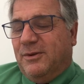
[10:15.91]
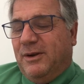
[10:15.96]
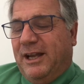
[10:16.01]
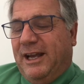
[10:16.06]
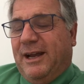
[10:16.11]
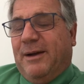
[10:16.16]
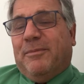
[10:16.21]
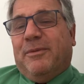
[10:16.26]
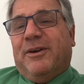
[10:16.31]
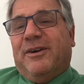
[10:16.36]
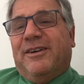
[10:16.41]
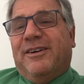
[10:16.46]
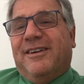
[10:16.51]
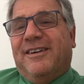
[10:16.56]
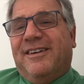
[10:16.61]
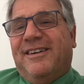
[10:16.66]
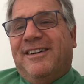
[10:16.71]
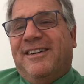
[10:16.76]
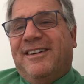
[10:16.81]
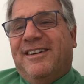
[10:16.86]
hammer
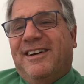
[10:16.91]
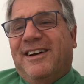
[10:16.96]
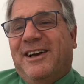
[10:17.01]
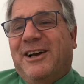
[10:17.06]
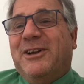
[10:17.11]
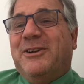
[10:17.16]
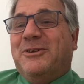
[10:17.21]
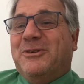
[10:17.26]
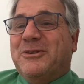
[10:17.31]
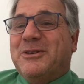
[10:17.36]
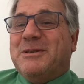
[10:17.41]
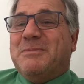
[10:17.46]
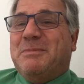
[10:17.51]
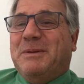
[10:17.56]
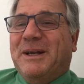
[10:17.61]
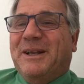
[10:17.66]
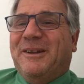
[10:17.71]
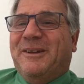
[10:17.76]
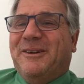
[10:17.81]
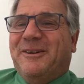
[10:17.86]
under his
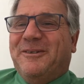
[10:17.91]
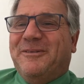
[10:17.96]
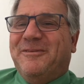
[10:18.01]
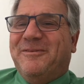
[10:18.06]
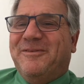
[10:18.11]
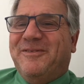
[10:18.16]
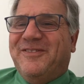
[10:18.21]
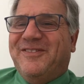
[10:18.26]
pillow.